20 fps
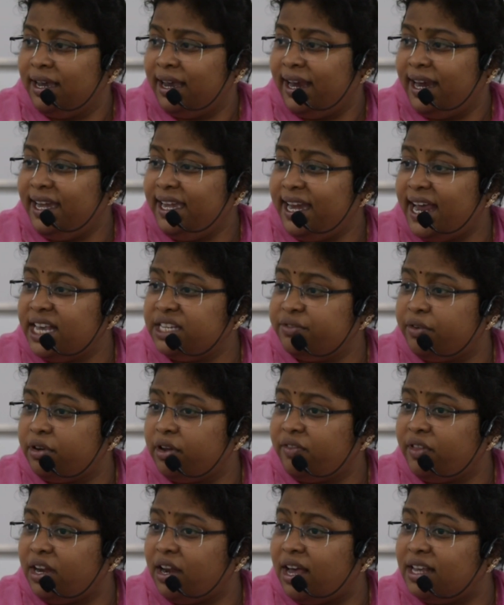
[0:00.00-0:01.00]
India is one
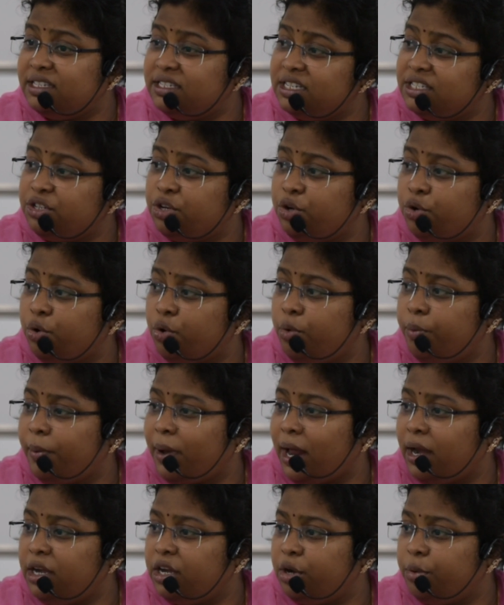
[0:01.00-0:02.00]
of the largest troop
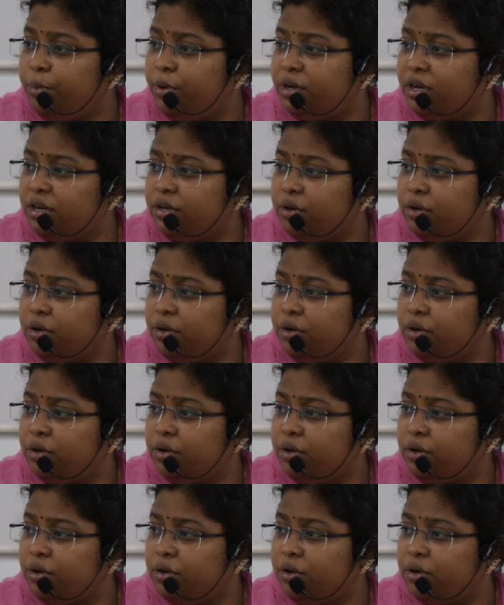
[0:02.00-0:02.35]
contributor